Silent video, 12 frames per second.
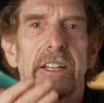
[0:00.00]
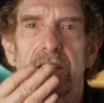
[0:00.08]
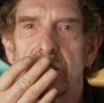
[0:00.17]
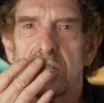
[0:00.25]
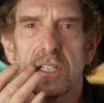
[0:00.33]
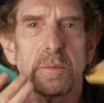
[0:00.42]
it
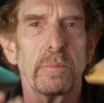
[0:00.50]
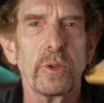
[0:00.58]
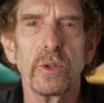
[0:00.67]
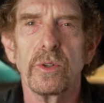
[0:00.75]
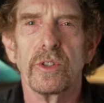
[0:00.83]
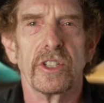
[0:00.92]

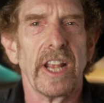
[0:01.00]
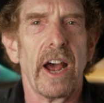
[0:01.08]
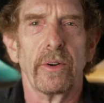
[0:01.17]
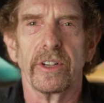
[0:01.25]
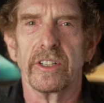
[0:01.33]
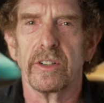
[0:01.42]
smooths
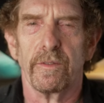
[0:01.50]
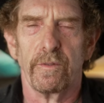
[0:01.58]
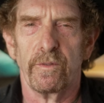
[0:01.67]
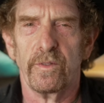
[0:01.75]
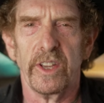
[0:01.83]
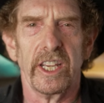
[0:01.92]
out into
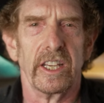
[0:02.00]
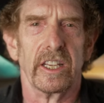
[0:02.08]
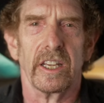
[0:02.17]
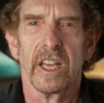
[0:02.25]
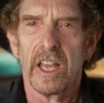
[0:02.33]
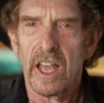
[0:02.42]

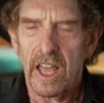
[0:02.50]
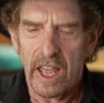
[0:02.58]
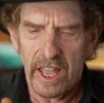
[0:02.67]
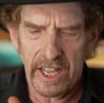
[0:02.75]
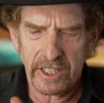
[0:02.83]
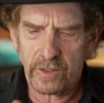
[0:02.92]
fig.
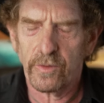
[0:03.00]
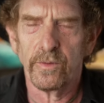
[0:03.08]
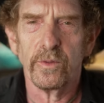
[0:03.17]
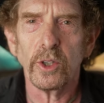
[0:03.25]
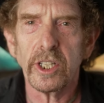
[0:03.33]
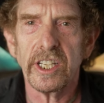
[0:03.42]
It's
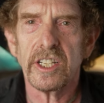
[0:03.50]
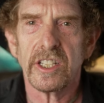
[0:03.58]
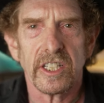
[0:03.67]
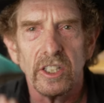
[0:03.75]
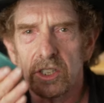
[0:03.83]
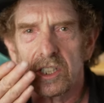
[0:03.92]
fully
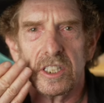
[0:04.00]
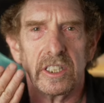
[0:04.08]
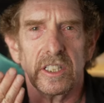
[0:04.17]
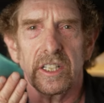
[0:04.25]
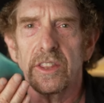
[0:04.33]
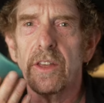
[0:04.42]

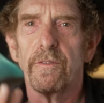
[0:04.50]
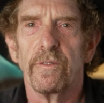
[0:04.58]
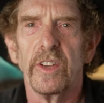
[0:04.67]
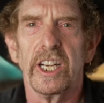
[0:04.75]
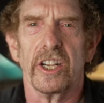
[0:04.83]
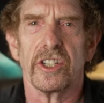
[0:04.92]
silky in the
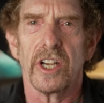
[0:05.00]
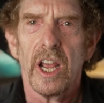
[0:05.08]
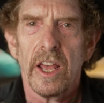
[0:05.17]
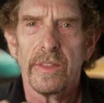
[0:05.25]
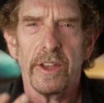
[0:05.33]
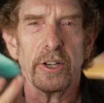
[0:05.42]
finish.
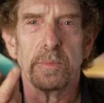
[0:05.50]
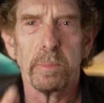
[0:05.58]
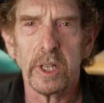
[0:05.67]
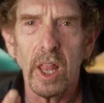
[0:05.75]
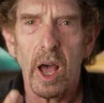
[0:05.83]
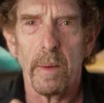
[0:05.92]
There's
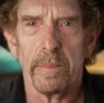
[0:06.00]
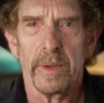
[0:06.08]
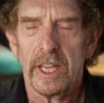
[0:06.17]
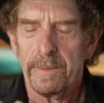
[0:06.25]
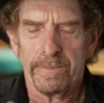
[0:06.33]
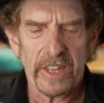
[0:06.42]
plum.
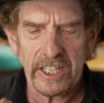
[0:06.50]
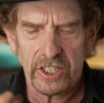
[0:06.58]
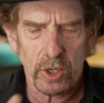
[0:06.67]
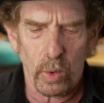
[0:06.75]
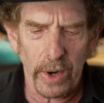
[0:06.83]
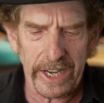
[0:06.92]
It's
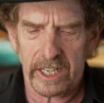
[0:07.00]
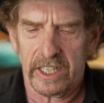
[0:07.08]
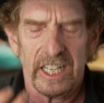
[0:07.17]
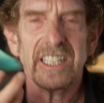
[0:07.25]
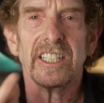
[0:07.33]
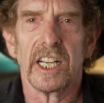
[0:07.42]
quick.
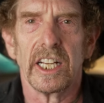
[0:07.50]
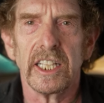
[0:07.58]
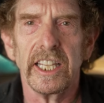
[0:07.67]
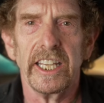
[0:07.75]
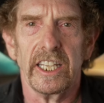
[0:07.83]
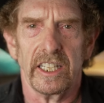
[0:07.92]
It's
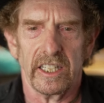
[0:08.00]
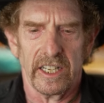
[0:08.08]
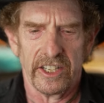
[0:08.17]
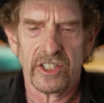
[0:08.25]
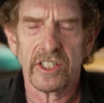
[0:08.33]
clean. It's